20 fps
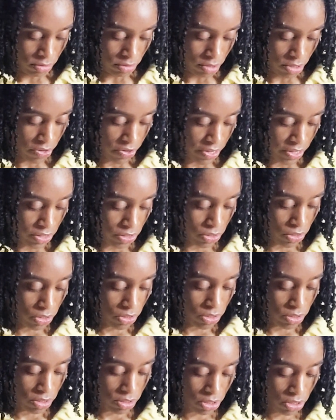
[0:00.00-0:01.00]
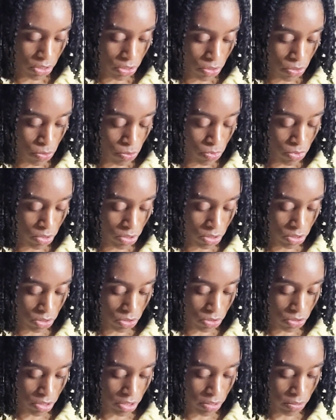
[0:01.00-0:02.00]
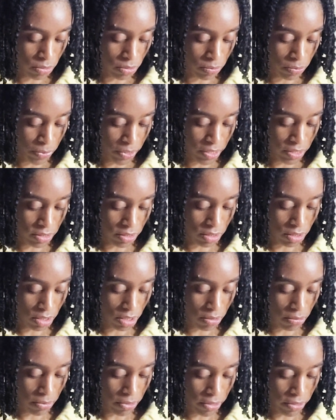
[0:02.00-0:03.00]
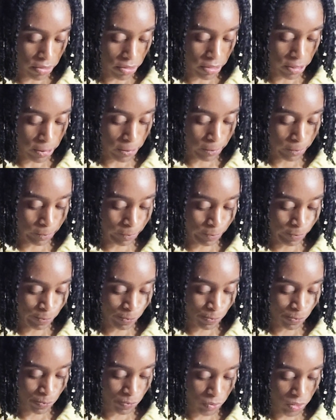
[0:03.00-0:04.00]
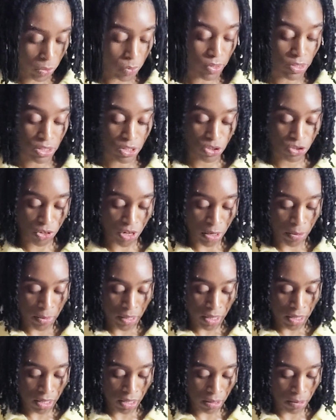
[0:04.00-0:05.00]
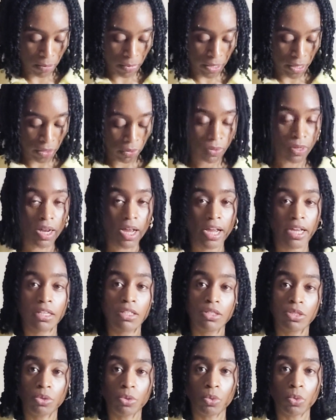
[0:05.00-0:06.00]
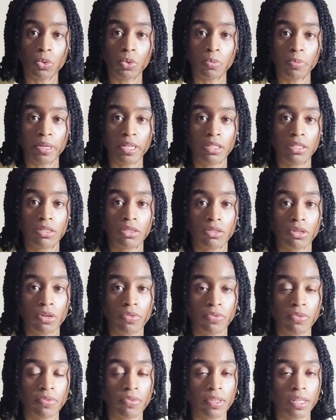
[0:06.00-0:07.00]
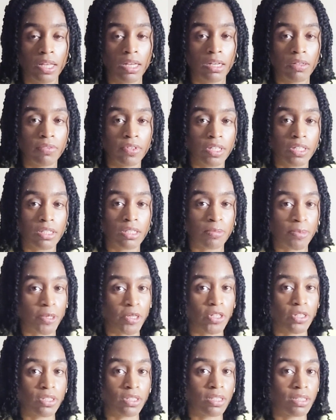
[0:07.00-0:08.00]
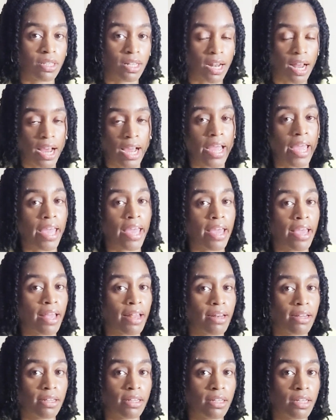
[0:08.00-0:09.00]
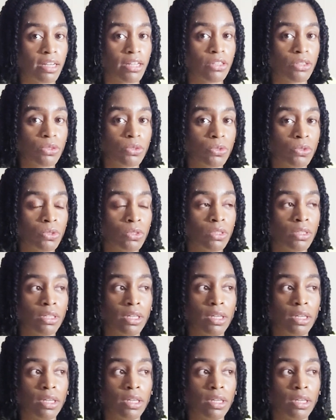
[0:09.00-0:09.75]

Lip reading: alright, so I'll just tell you, this story was basically about it's a dramedy about high school based off of a lot of experiences that I had in high school.